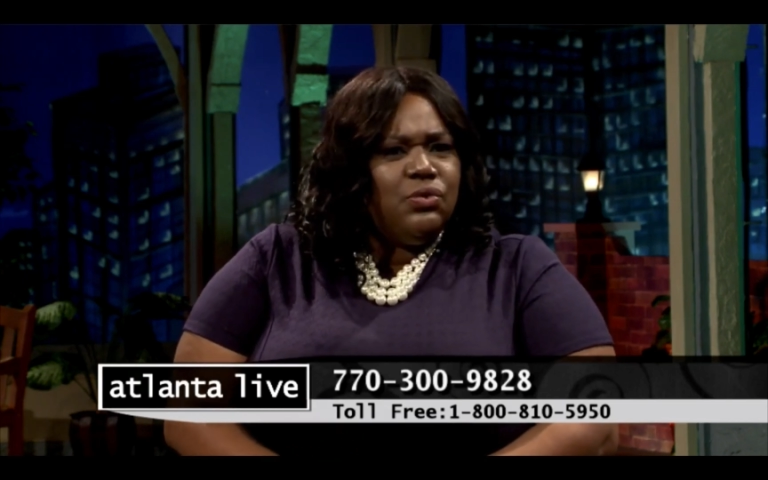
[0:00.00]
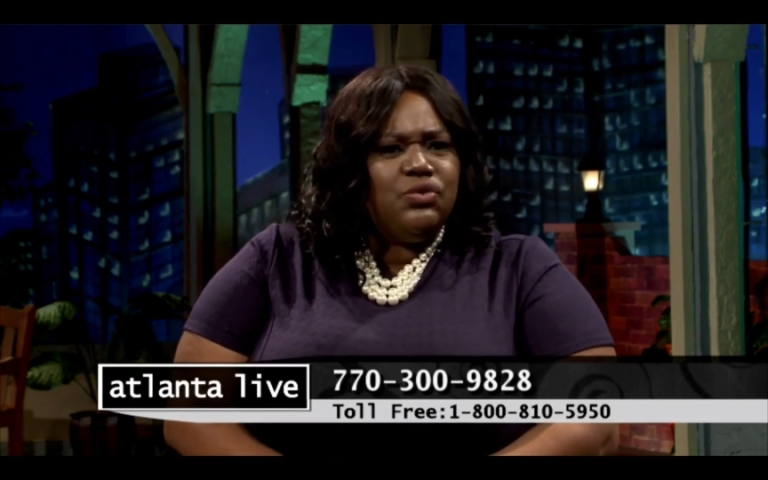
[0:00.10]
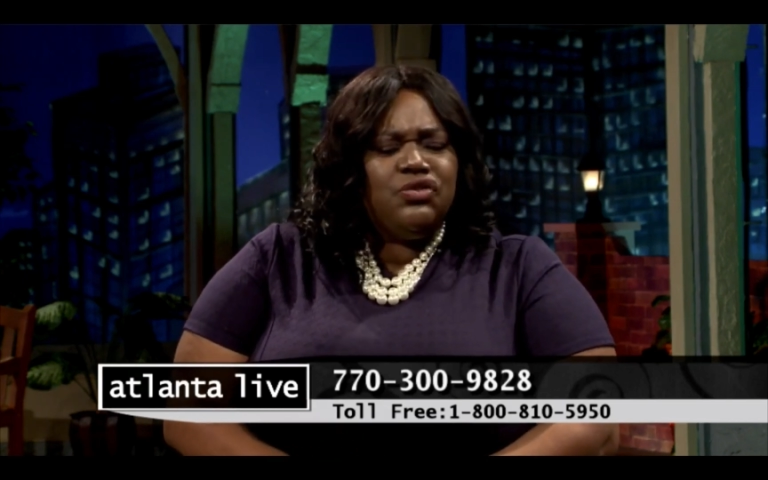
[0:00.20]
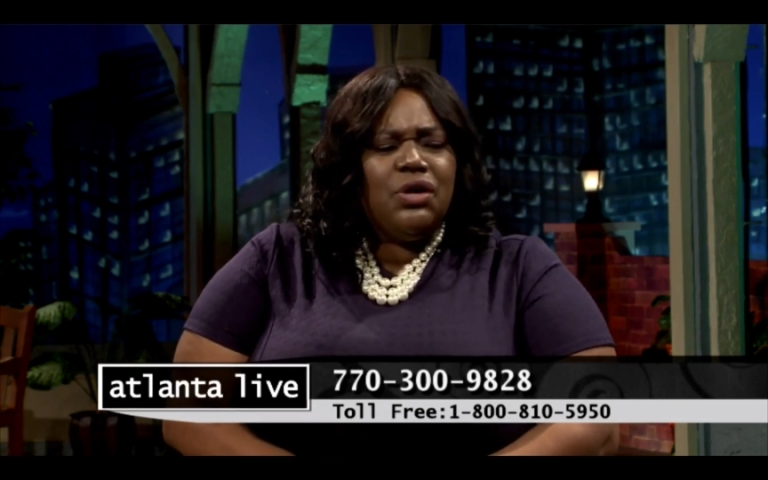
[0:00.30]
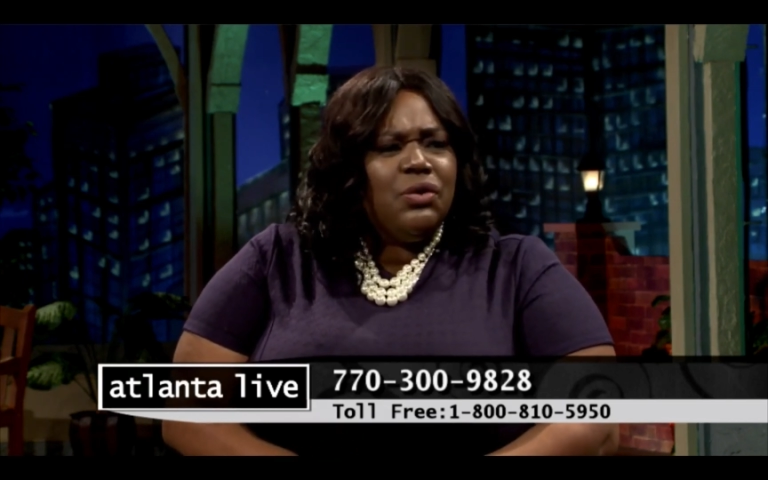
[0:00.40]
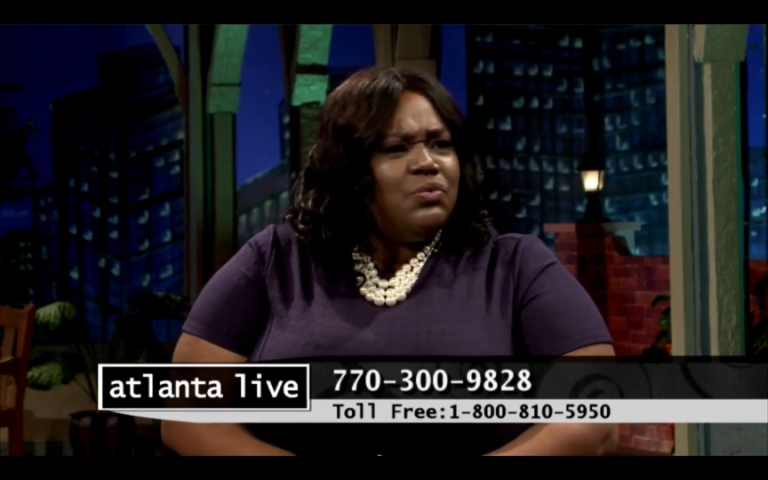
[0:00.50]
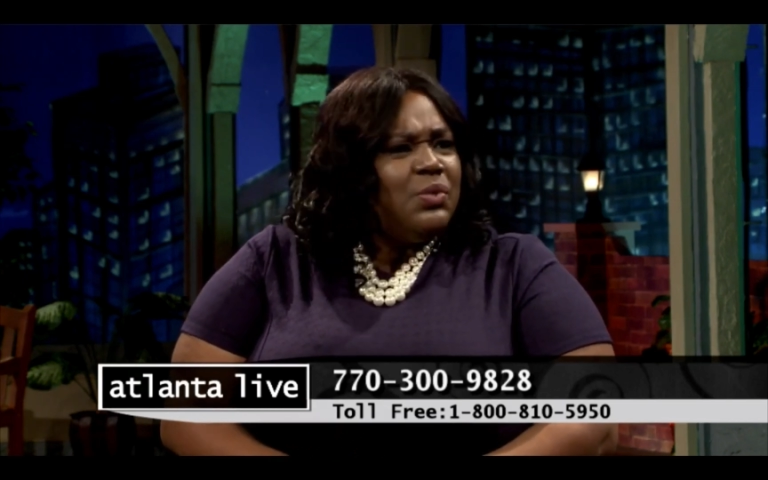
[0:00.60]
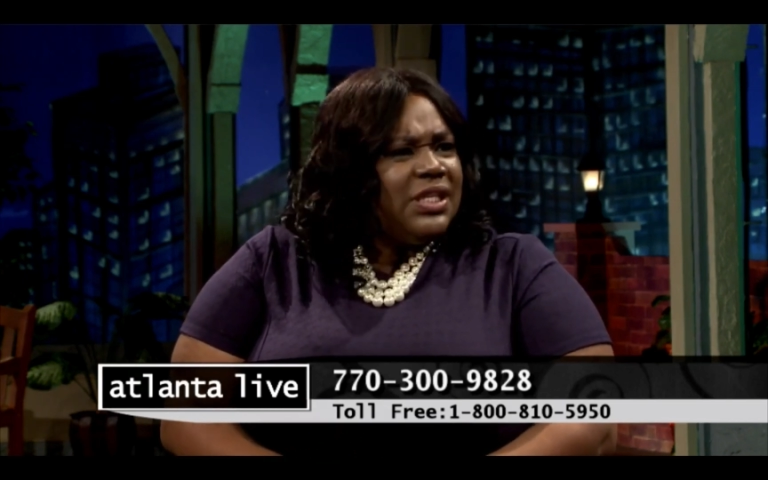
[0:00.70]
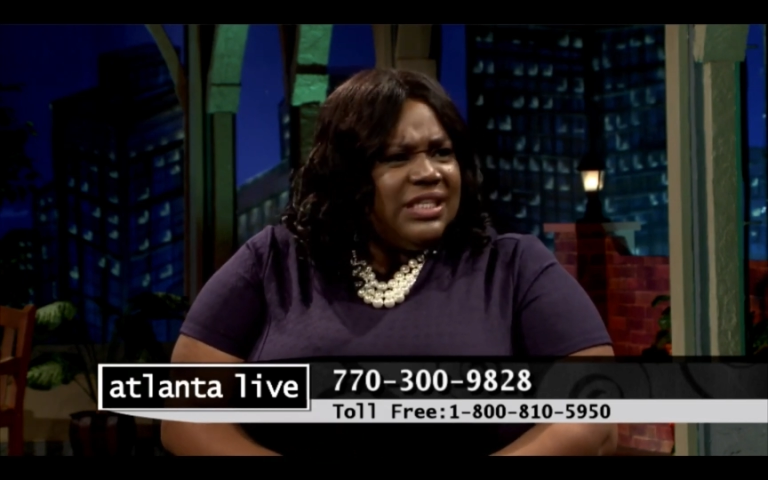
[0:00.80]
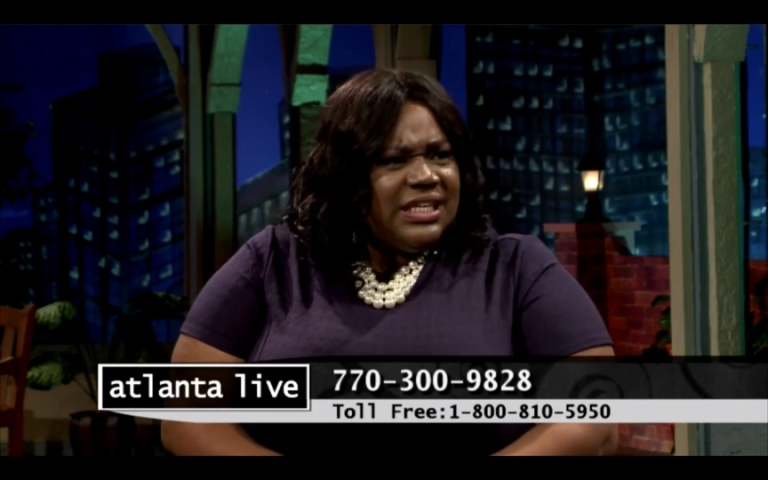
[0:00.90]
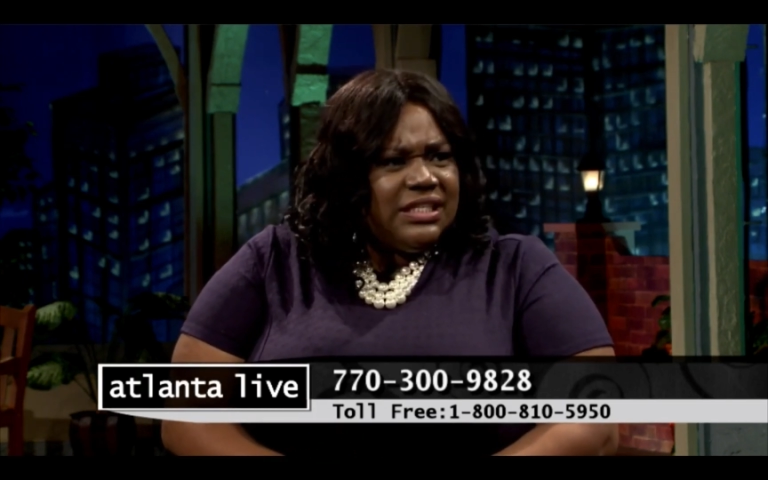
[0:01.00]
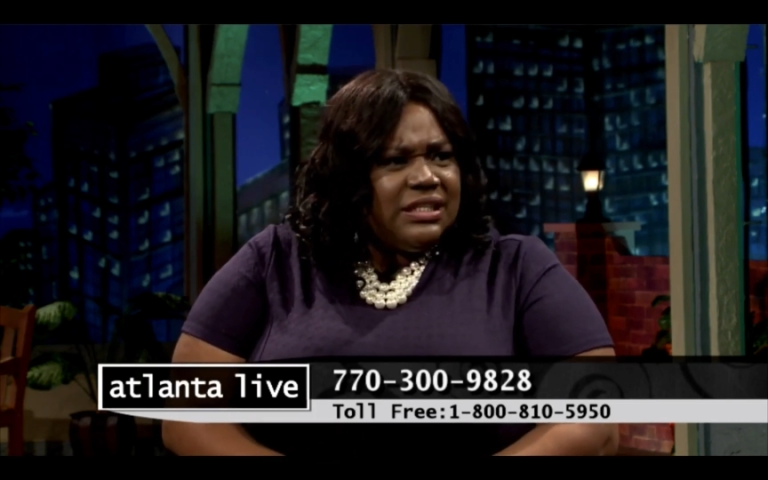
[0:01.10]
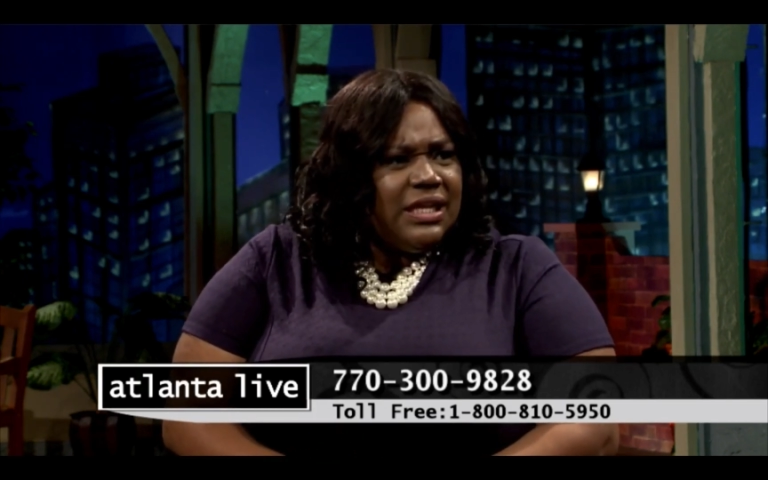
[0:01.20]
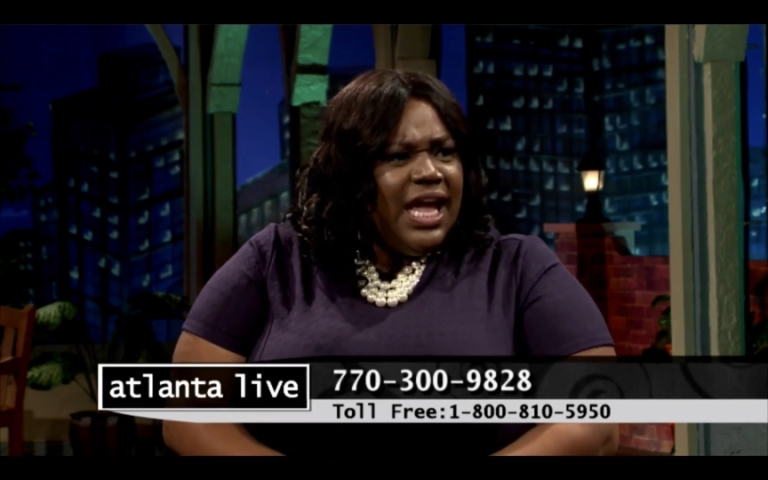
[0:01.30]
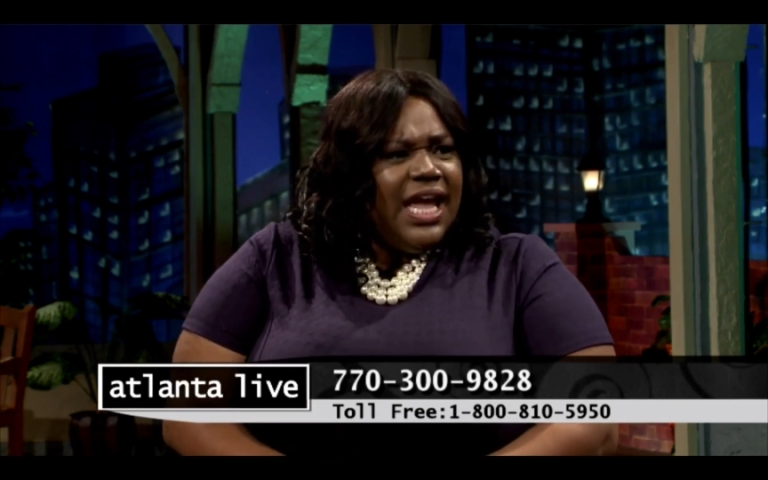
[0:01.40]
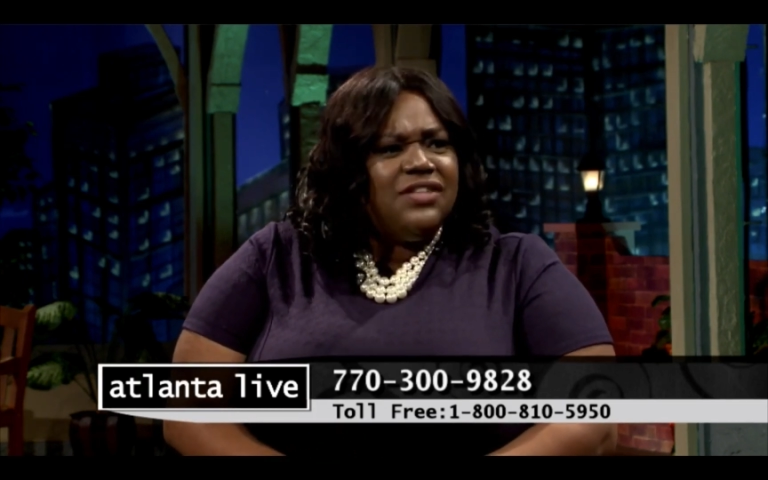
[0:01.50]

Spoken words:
who struggled with addiction.